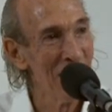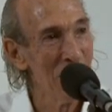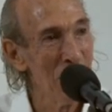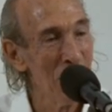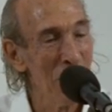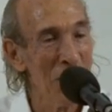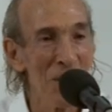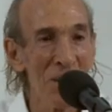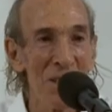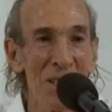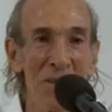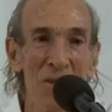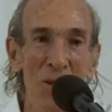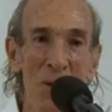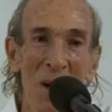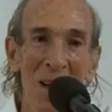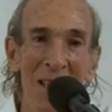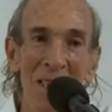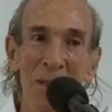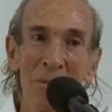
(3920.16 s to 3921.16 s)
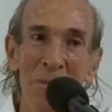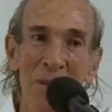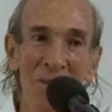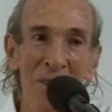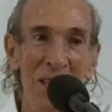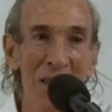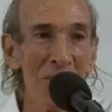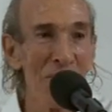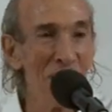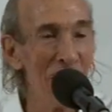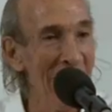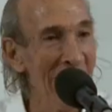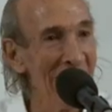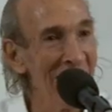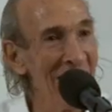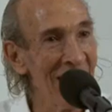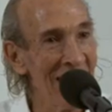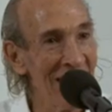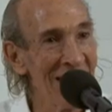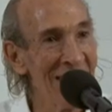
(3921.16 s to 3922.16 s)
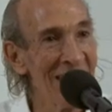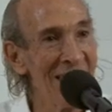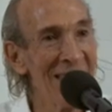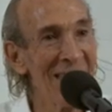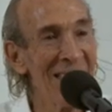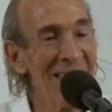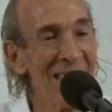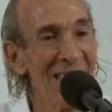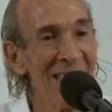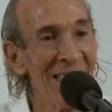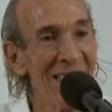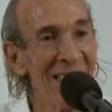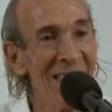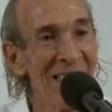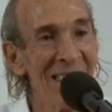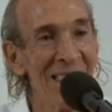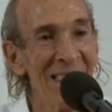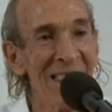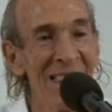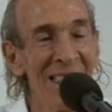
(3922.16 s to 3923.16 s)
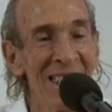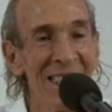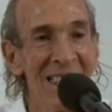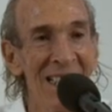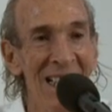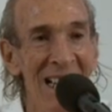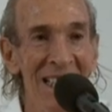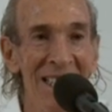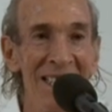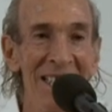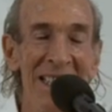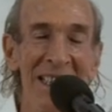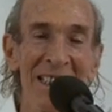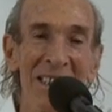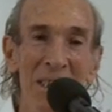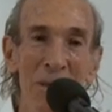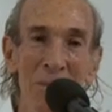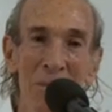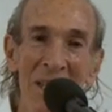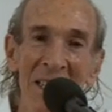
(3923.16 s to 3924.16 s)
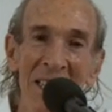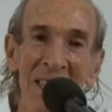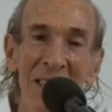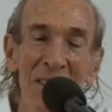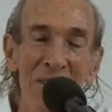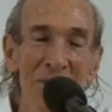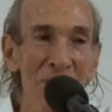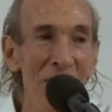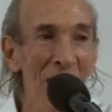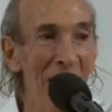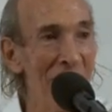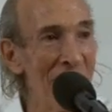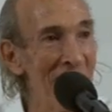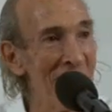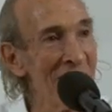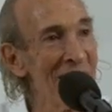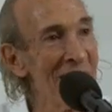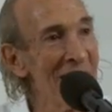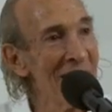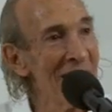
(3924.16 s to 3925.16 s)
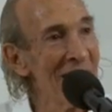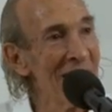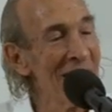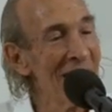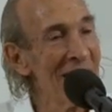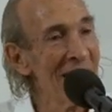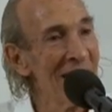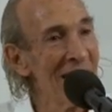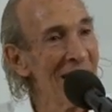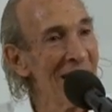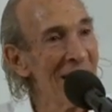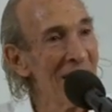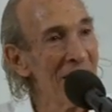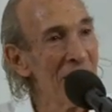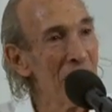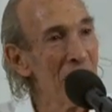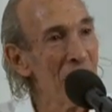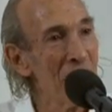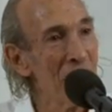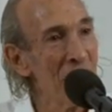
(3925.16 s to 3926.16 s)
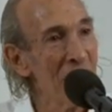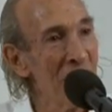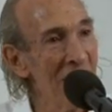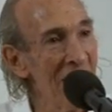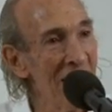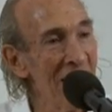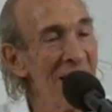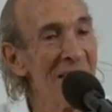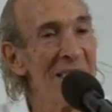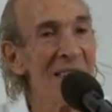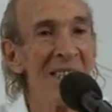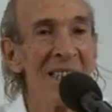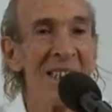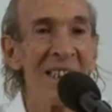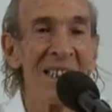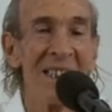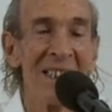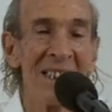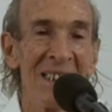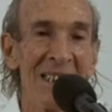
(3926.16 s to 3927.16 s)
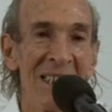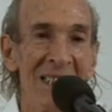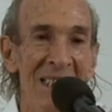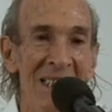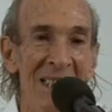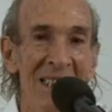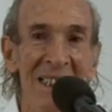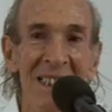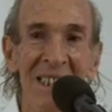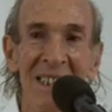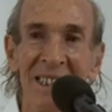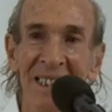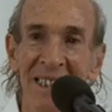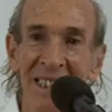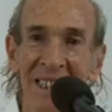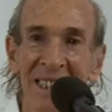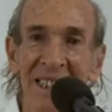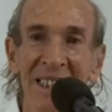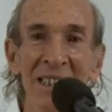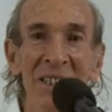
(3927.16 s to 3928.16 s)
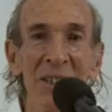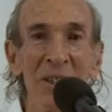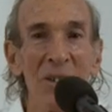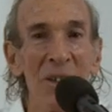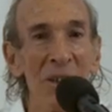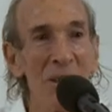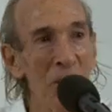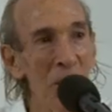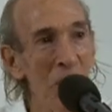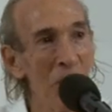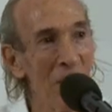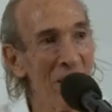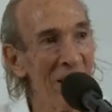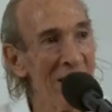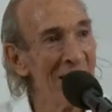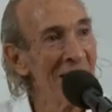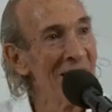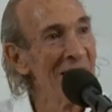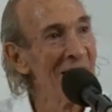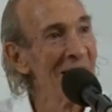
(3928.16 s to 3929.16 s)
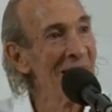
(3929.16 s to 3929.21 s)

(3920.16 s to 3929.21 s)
Because if you ask me very frankly, I think the meaning of flowers is the integral yoga